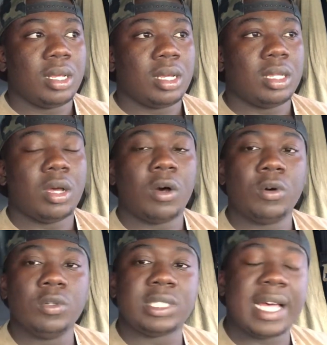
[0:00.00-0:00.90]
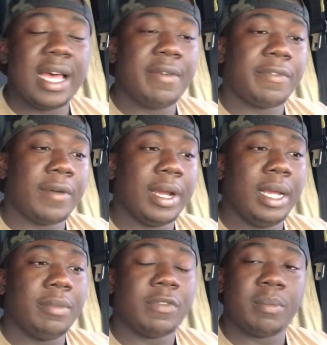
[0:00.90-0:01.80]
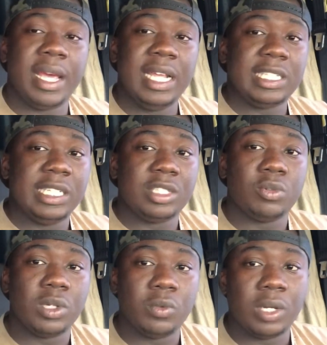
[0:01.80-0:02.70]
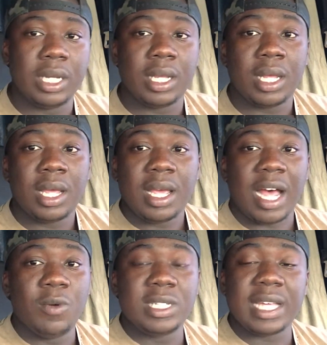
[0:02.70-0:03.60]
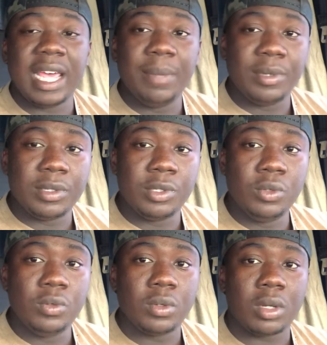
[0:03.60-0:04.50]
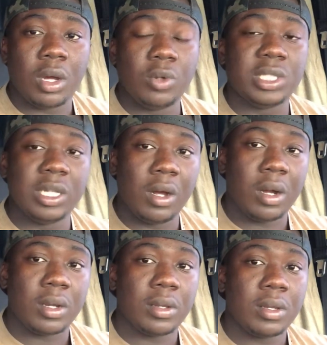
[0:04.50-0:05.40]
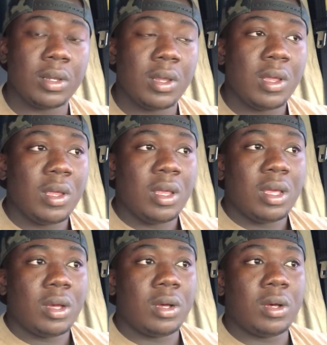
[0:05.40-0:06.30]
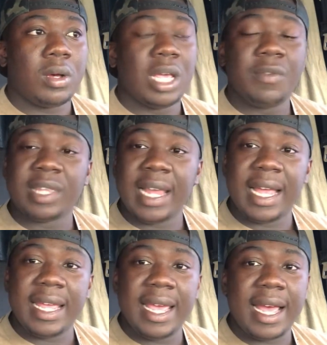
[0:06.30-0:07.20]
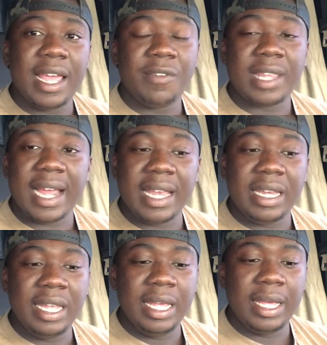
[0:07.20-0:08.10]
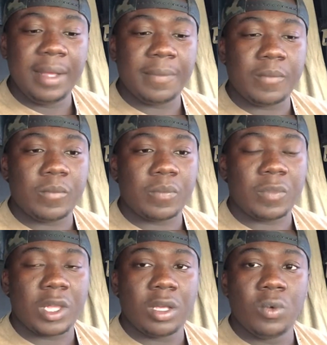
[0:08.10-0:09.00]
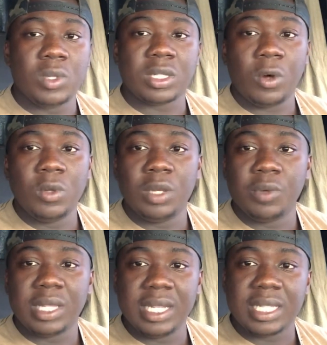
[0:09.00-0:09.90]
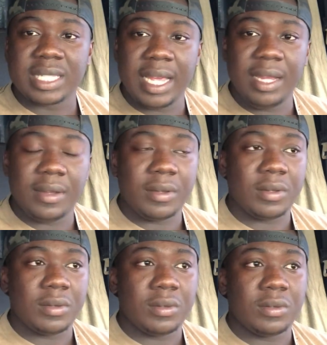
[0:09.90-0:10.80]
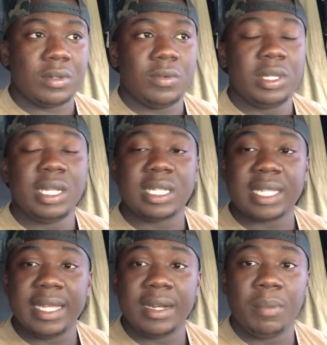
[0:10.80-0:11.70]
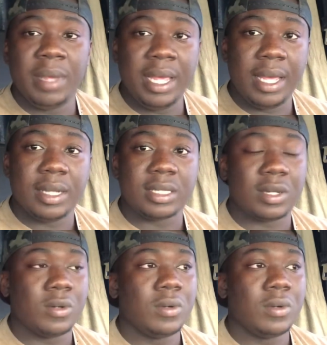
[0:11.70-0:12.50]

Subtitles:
the whole time frame from 18 to 21, I wasn't able to do OTR. Everything I did was only within the state that I'm in. So